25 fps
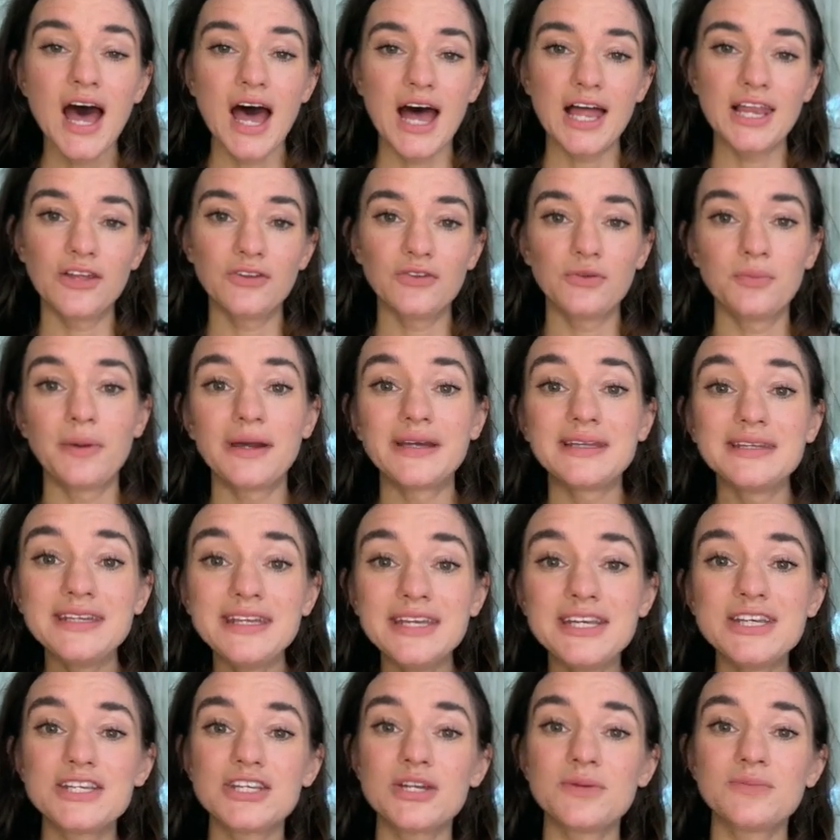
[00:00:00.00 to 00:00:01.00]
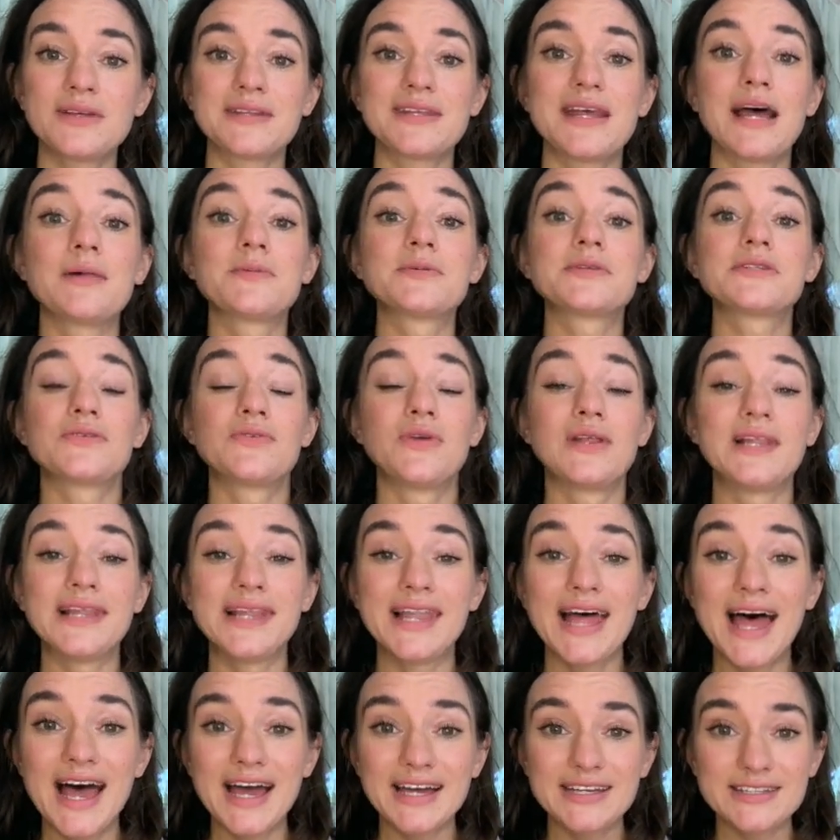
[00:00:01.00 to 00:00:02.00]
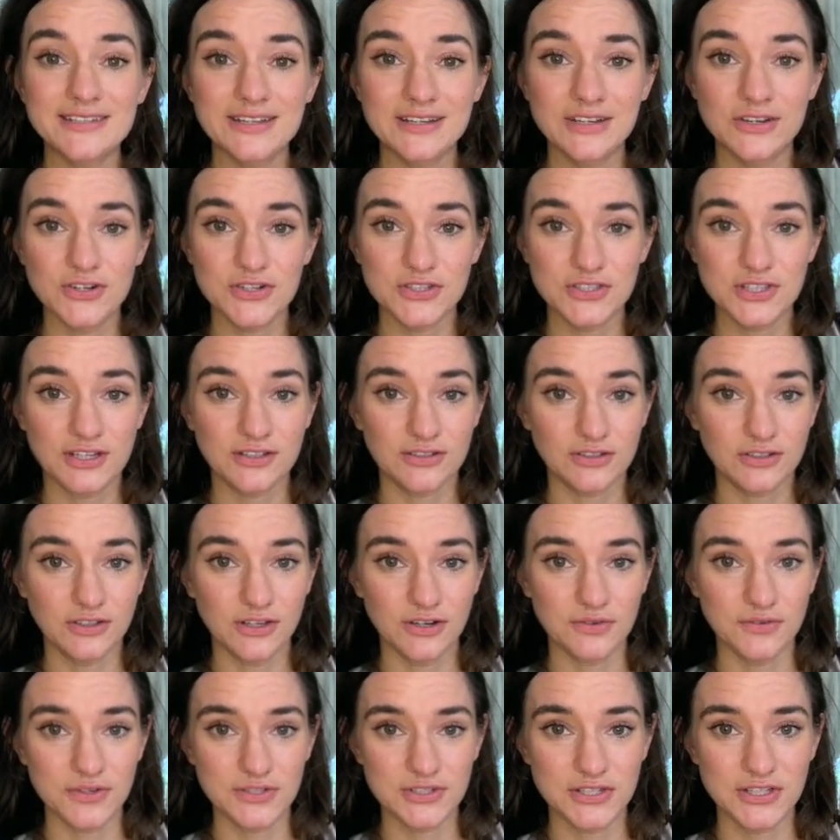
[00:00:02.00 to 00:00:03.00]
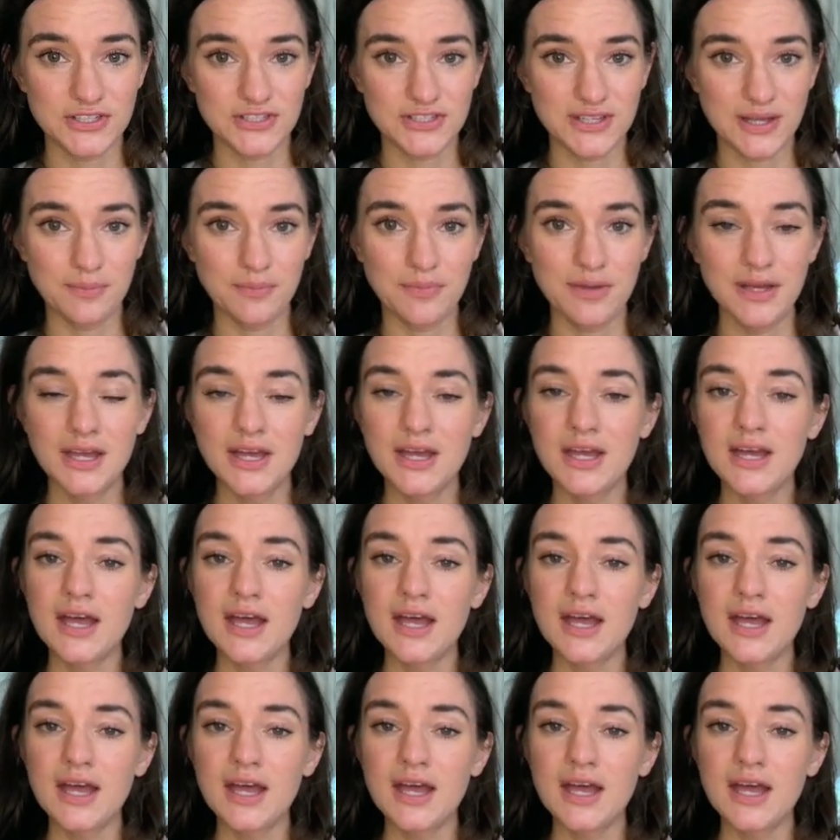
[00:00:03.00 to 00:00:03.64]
a lot of magnesium that helps relax in your central nervous system.